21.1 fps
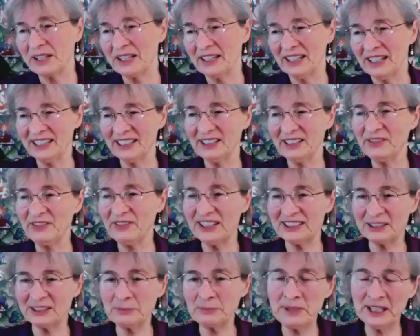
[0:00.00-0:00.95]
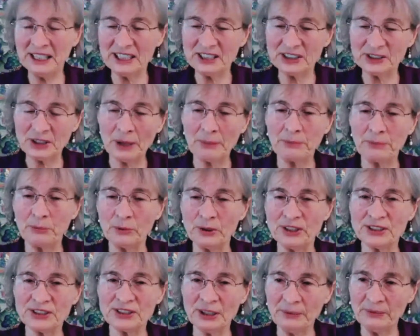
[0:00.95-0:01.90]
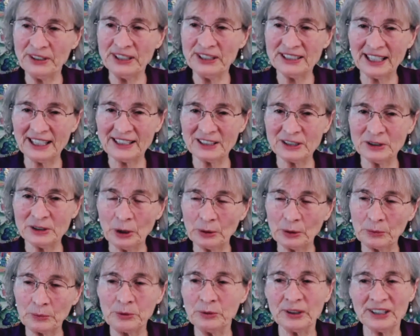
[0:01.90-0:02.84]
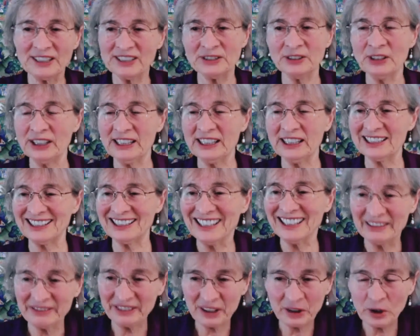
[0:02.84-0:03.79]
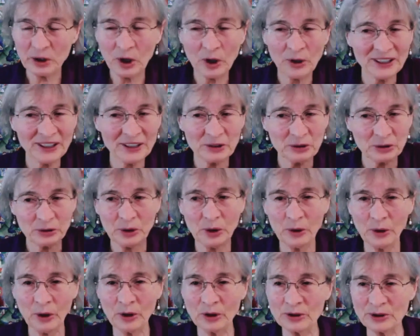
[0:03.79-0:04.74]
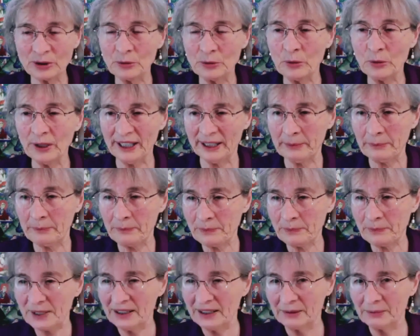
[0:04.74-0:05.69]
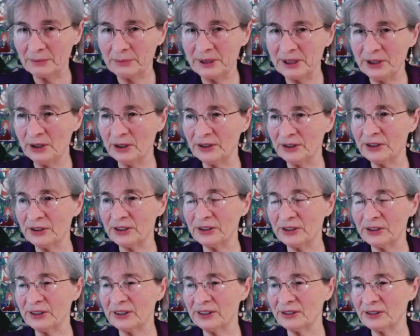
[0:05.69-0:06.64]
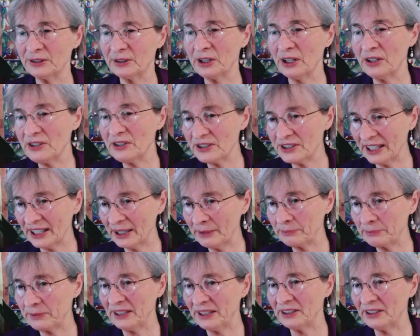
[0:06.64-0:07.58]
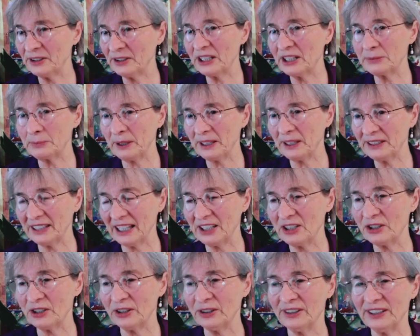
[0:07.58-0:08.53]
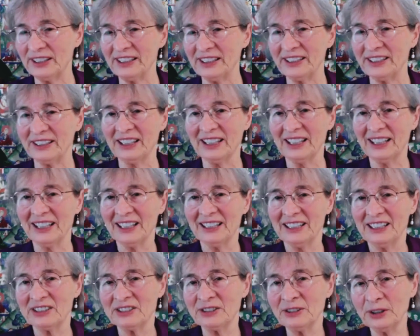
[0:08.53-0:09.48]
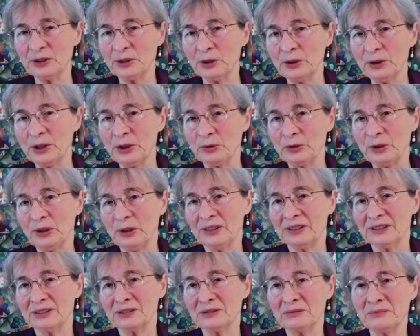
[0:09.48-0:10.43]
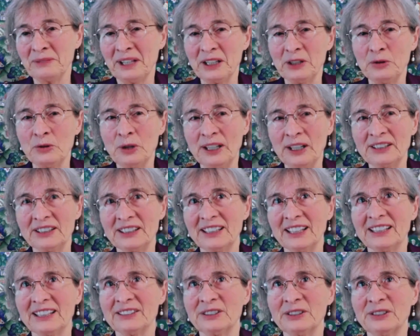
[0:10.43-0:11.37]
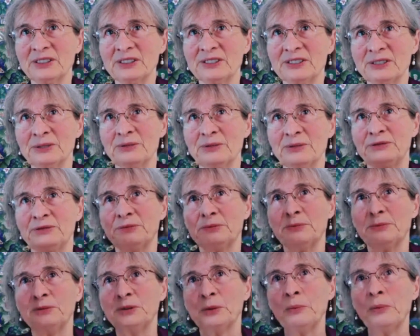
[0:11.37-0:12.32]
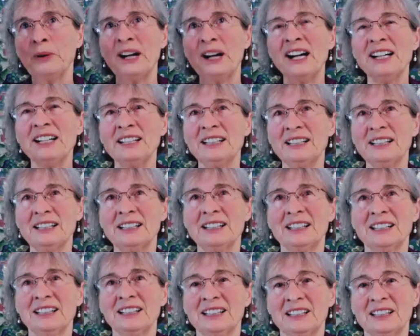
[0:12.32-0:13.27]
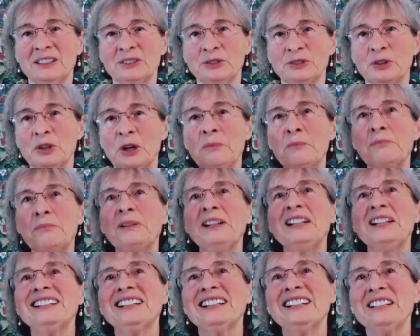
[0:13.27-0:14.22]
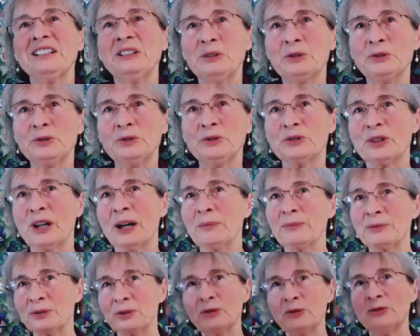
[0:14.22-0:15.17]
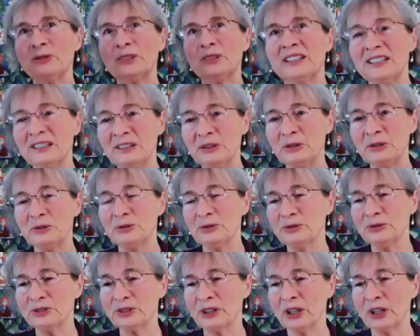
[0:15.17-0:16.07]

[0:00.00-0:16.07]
And if it's mixed up with something that's not pure, it's never going to go all the way beyond the concept and the expectation. And it's not going to make you enter the brain, the completely new, the absolutely new.